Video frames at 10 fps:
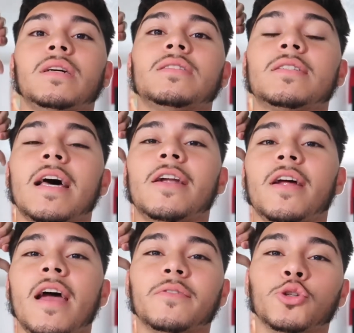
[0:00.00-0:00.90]

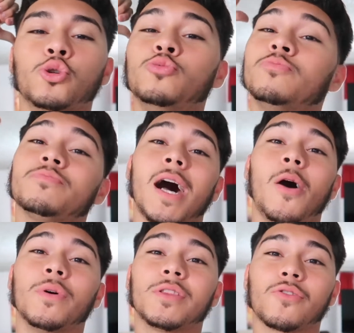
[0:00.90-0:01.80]
Saturday afternoon, I
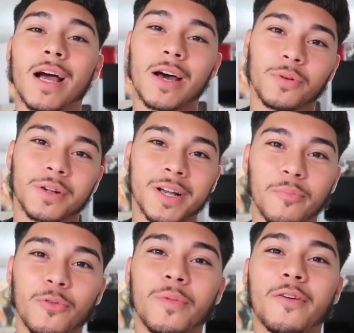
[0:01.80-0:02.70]
went to ride with a
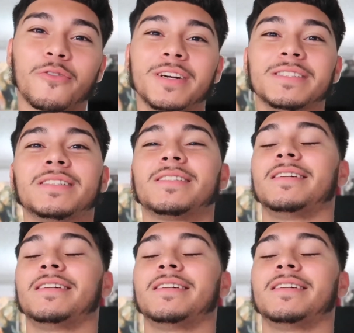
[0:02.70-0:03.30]
couple of my friends.